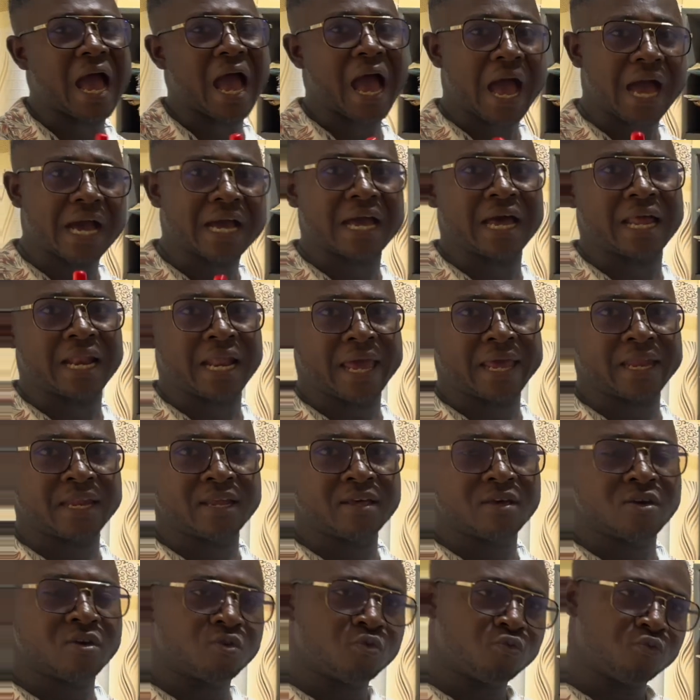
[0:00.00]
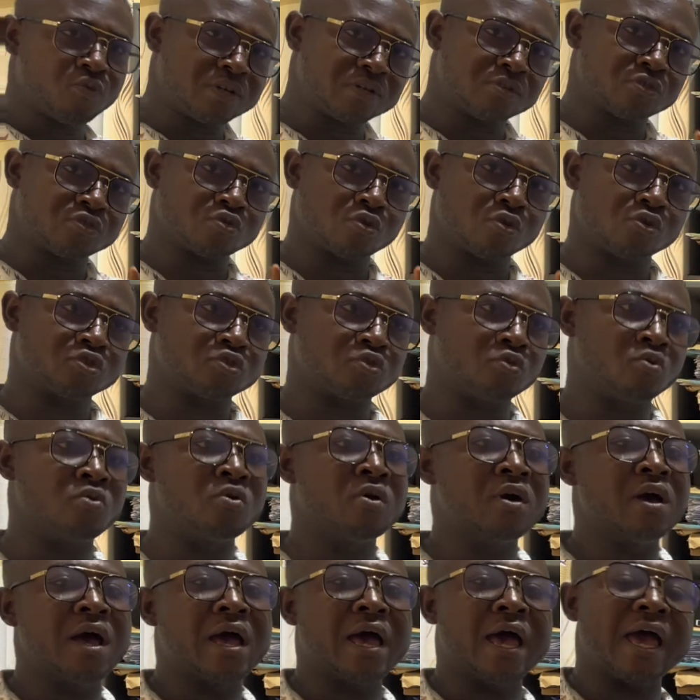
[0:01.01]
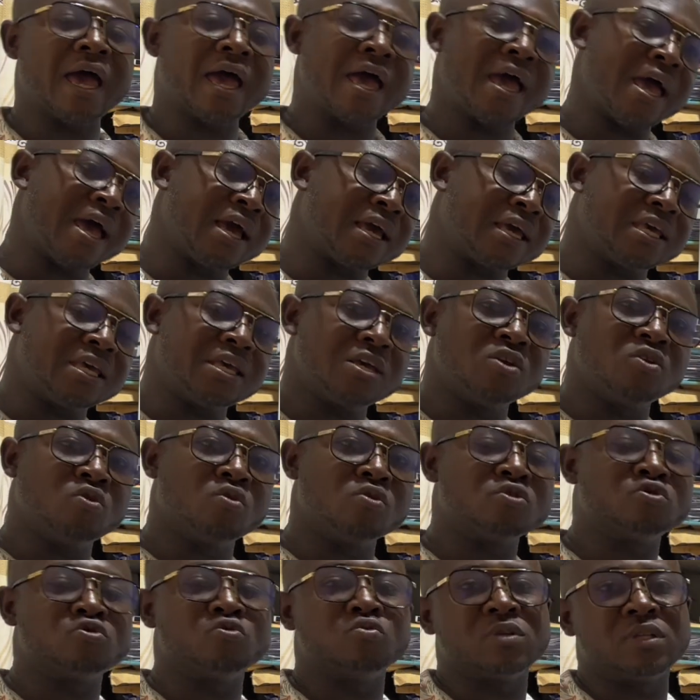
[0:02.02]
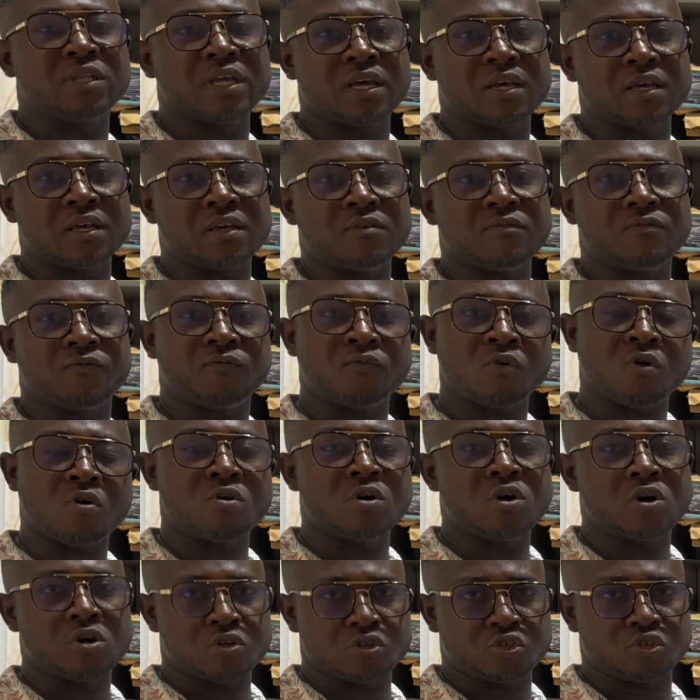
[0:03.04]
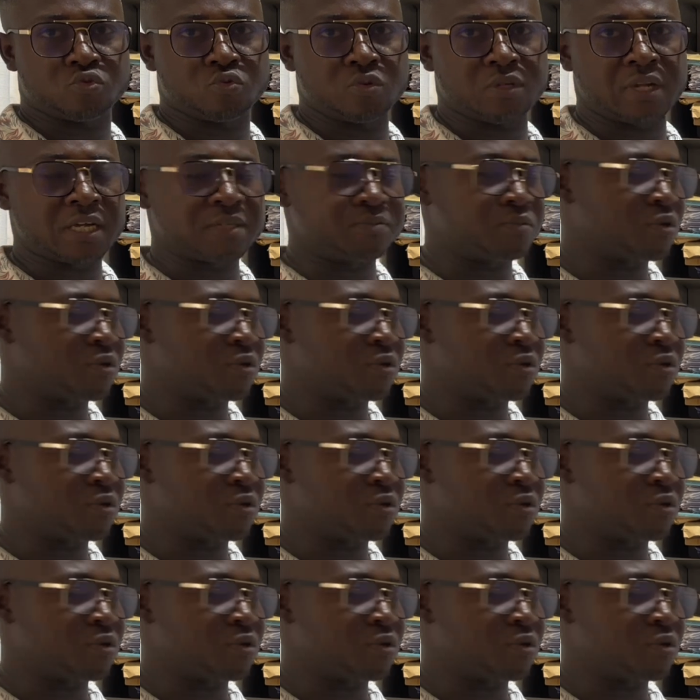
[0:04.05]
alkaline, which is also a keynote to take for students,